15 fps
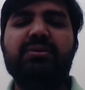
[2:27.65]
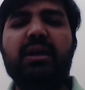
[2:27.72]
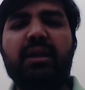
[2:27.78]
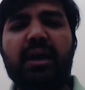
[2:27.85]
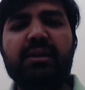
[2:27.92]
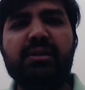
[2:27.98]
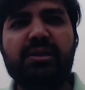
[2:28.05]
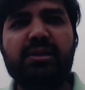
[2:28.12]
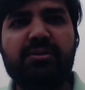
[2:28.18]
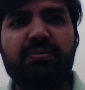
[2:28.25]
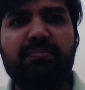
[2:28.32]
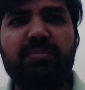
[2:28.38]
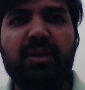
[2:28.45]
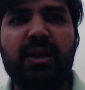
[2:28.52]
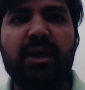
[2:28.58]
Then I need
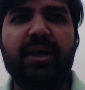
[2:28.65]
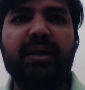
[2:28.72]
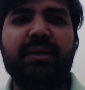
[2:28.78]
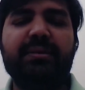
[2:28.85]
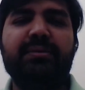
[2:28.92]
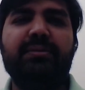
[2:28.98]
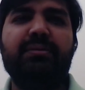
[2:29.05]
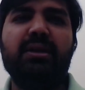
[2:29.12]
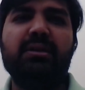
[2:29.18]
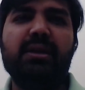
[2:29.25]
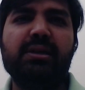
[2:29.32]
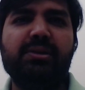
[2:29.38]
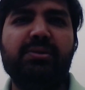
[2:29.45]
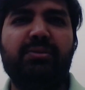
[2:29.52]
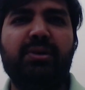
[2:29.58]
to plan what
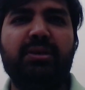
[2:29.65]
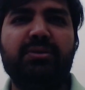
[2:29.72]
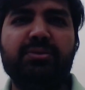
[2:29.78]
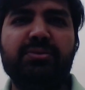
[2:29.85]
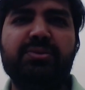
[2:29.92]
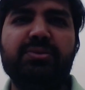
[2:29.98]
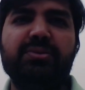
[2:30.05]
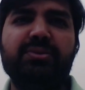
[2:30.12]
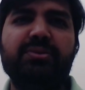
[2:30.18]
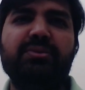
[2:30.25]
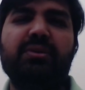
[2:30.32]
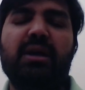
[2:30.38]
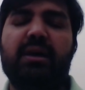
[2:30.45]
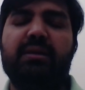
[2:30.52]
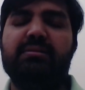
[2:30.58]
I want to
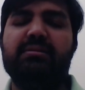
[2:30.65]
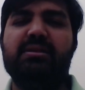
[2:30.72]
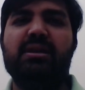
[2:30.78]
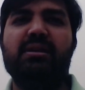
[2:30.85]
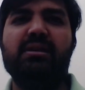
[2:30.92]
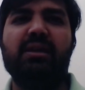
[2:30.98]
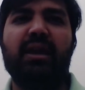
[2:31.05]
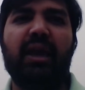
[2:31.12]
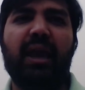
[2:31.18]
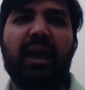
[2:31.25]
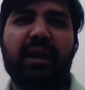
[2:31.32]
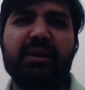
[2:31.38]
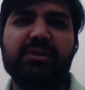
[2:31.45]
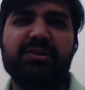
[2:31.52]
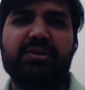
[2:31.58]
do and taking
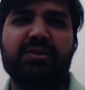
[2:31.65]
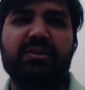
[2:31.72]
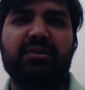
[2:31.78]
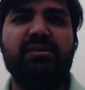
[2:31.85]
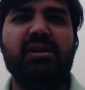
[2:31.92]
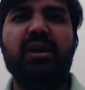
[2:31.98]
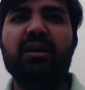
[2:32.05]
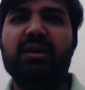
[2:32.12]
action,